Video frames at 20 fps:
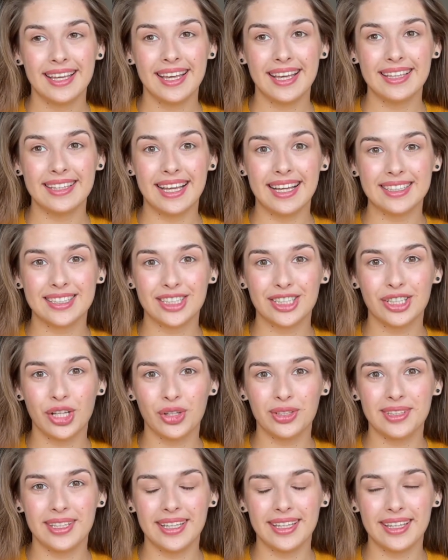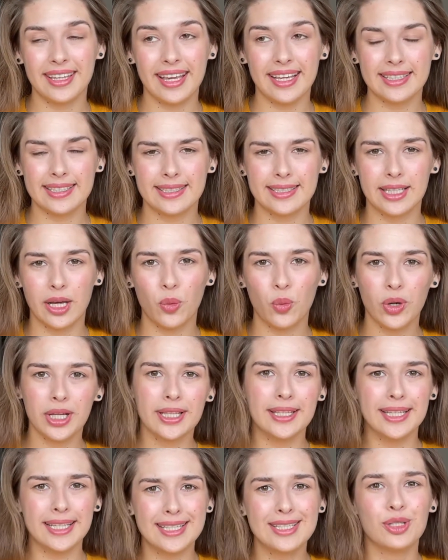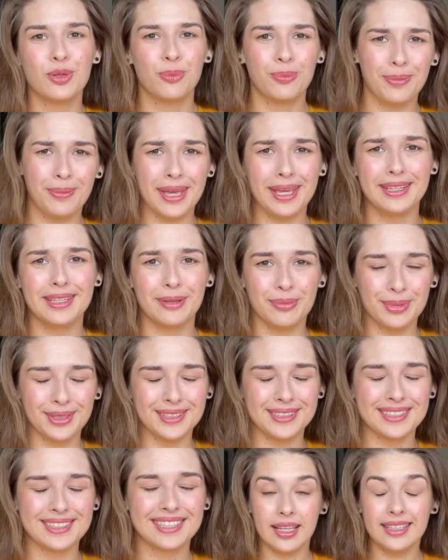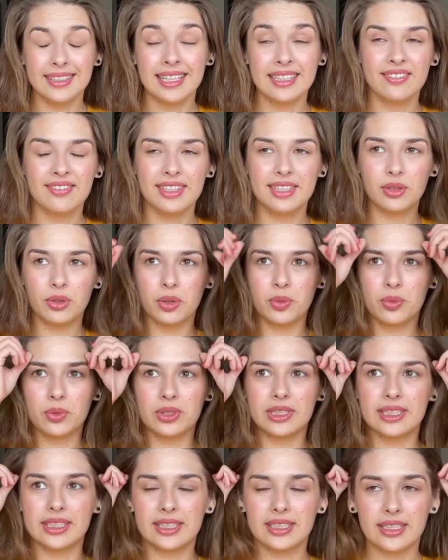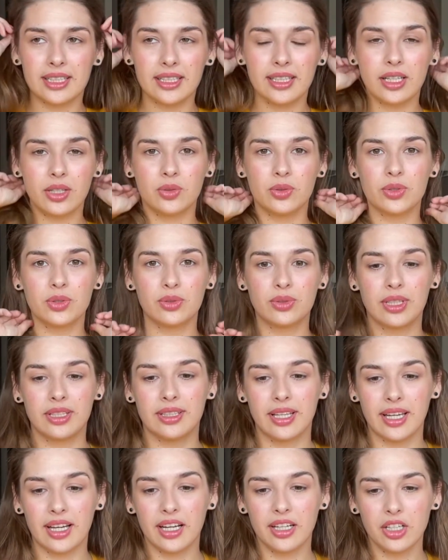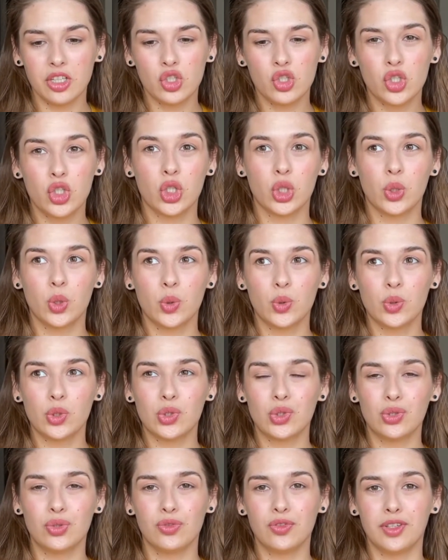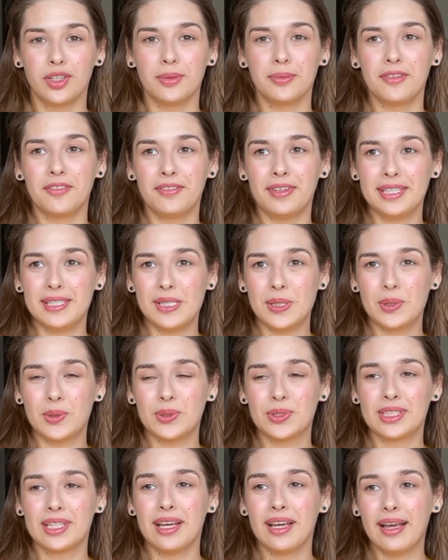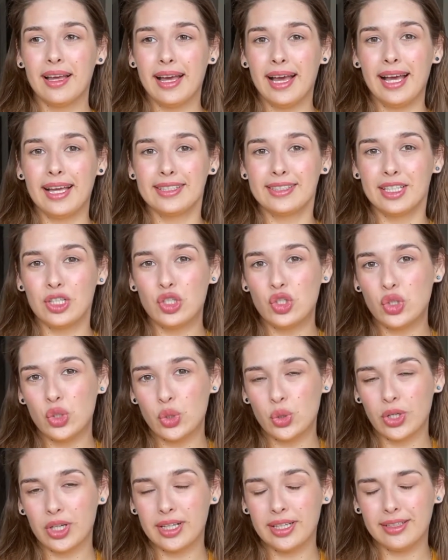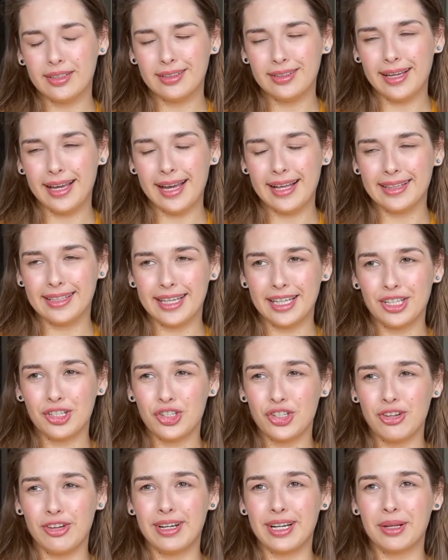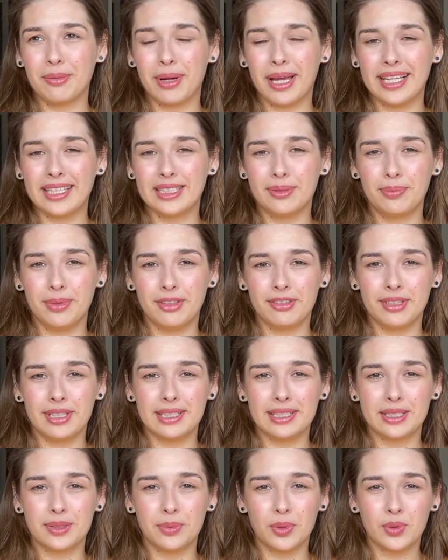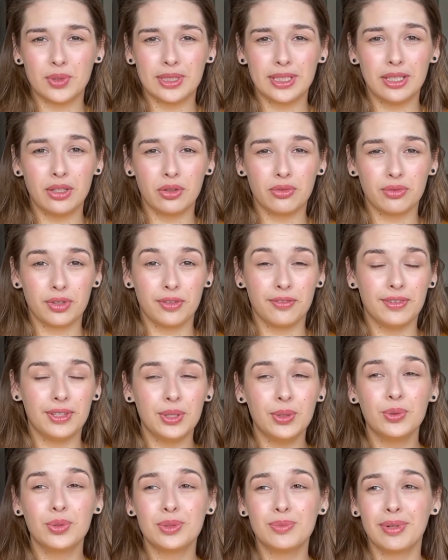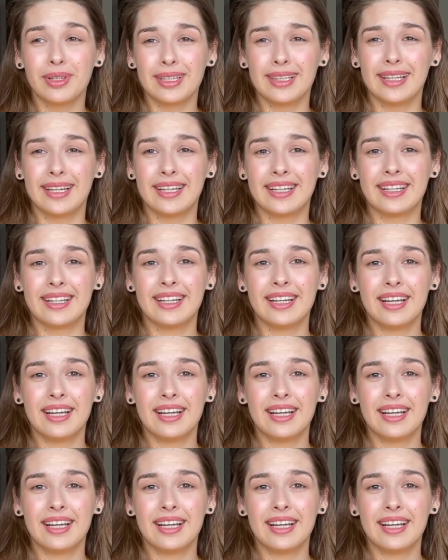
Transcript: that's not the case. Someone needs to pay the bills. In that video, I was telling also that I kind of chose to film the videos as a journal and like sharing my experience, mostly not for views, but like